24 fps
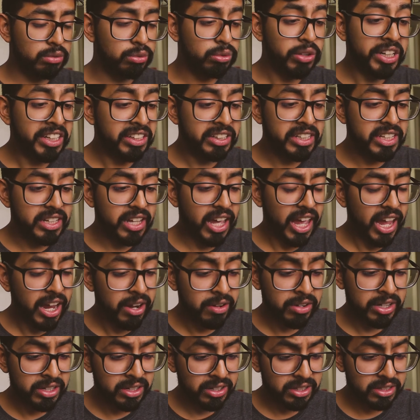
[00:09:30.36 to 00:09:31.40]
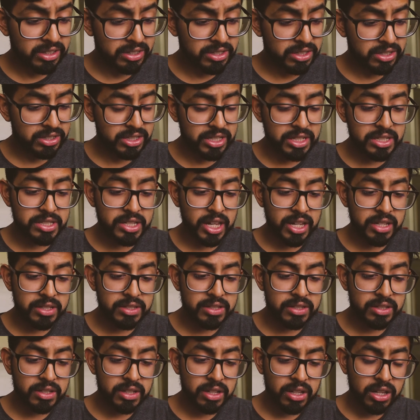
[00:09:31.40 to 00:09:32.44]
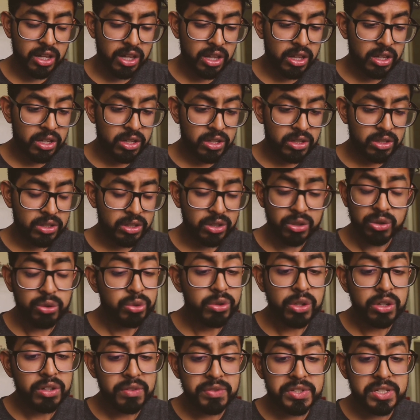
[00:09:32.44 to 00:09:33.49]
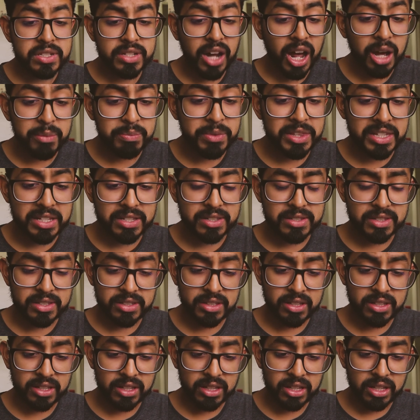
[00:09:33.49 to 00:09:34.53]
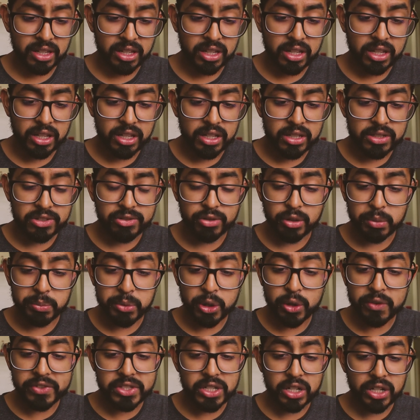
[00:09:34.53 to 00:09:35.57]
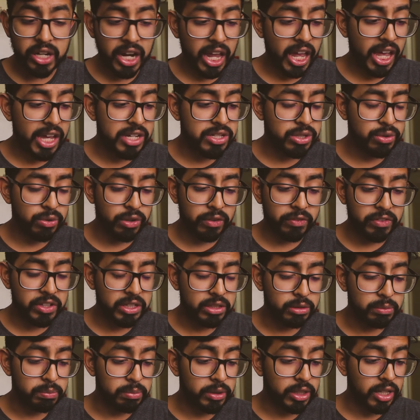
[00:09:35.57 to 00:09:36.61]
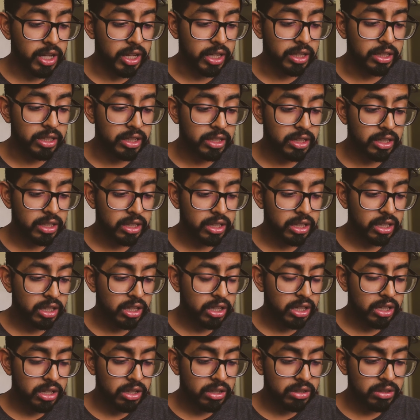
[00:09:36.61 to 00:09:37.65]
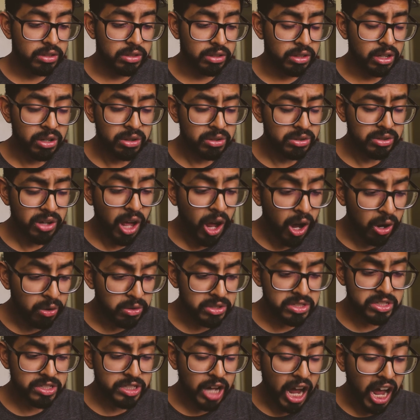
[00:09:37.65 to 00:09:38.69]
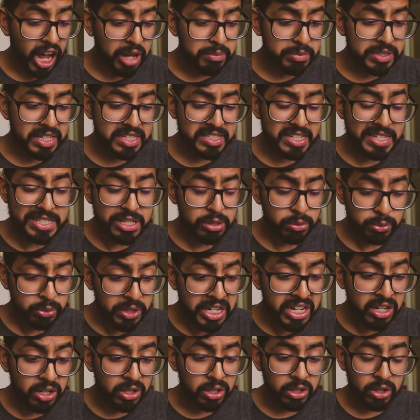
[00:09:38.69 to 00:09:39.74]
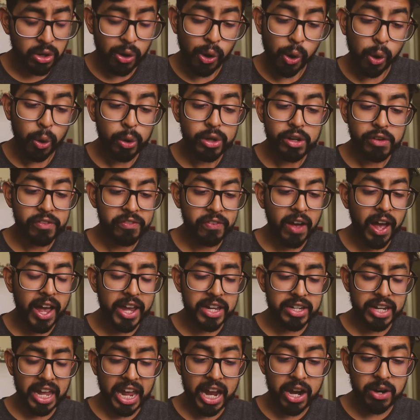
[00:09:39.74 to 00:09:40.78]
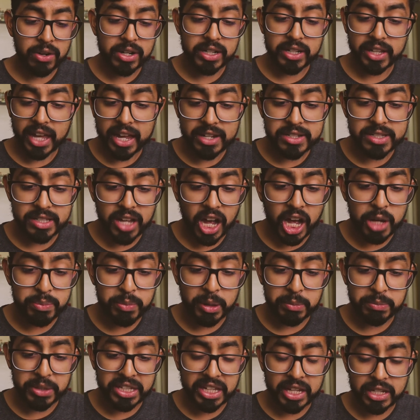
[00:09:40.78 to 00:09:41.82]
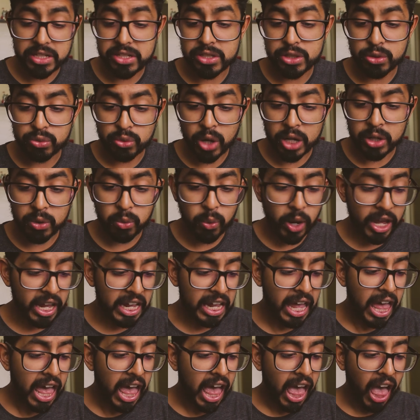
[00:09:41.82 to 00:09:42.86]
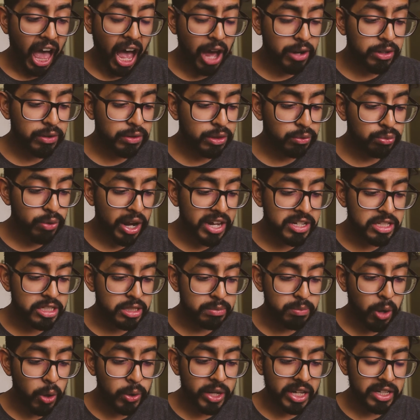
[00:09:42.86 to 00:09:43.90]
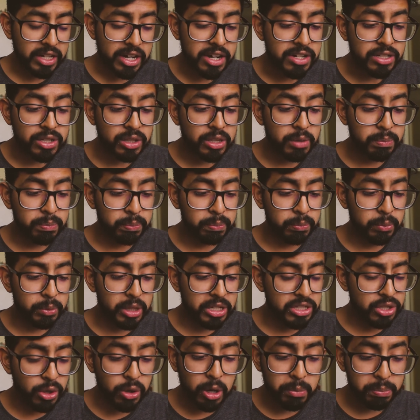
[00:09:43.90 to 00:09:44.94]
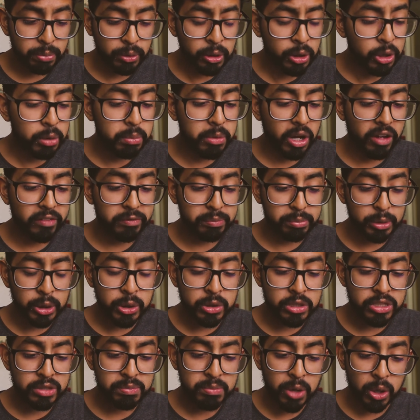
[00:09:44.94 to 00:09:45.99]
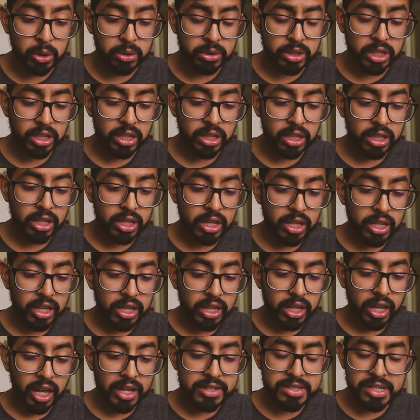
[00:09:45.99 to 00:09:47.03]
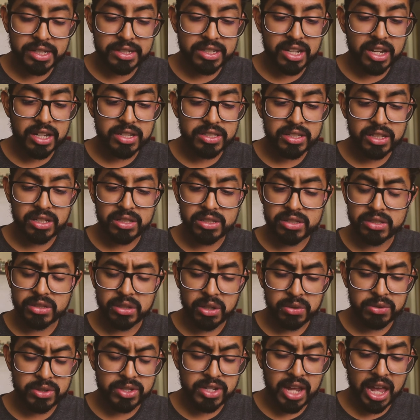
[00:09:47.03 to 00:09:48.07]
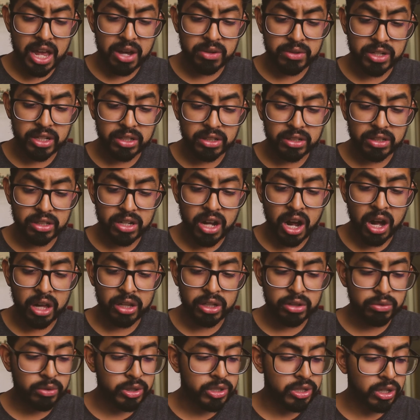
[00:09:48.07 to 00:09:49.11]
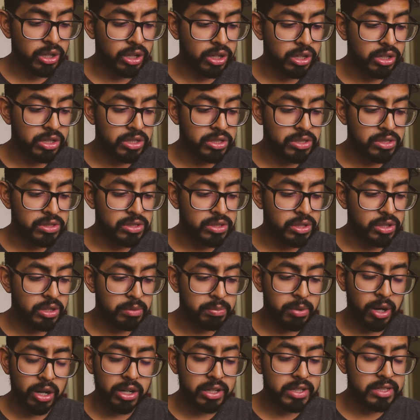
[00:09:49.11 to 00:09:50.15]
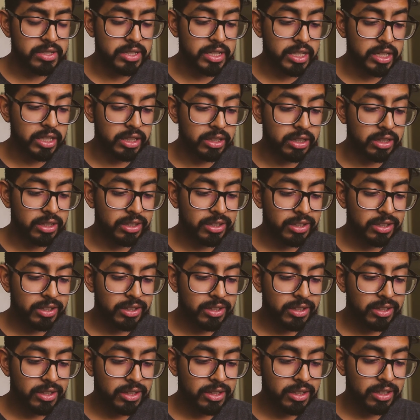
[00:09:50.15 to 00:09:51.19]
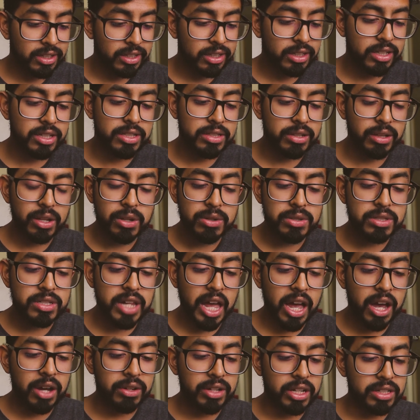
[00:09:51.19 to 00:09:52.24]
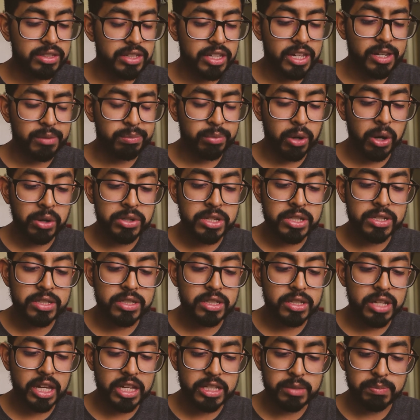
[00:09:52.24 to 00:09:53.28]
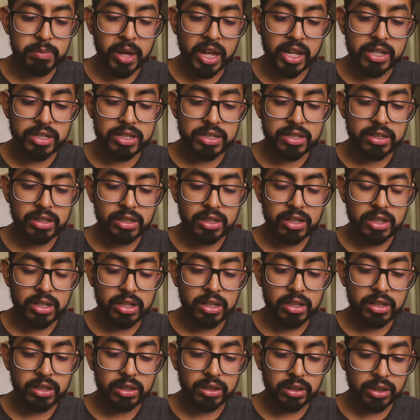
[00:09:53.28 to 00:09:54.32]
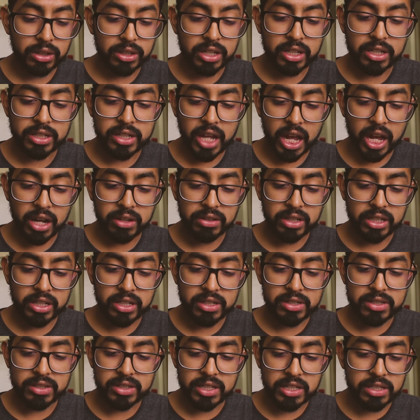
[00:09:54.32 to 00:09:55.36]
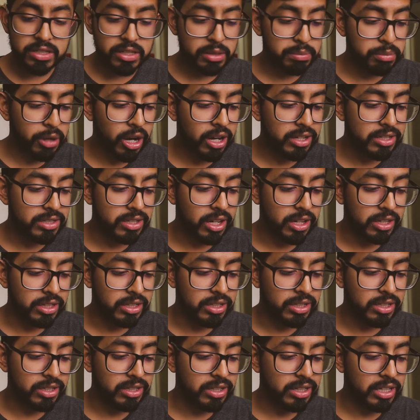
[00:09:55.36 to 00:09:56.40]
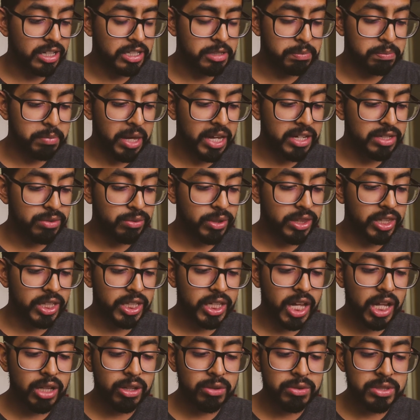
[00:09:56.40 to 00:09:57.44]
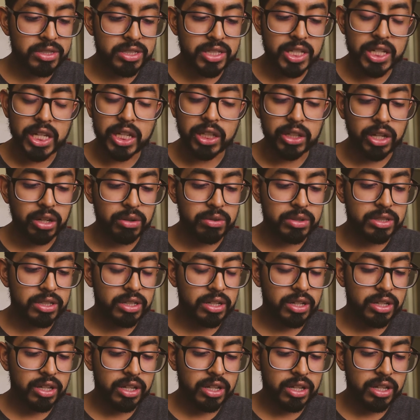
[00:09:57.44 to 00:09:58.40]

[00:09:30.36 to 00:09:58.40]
Really, Aaron? She says. You could have stopped this. She removes her hand to reveal blood. No, no, stop! This isn't real! Horrified, Aaron gets up and begins to run away, out of the red smoke and into the into a plume of blue smoke. As he does, he slows down and color returns to the park scene. He slows down as he approaches his bench. Looking down, he sees the box on his bench with a yellow sticky note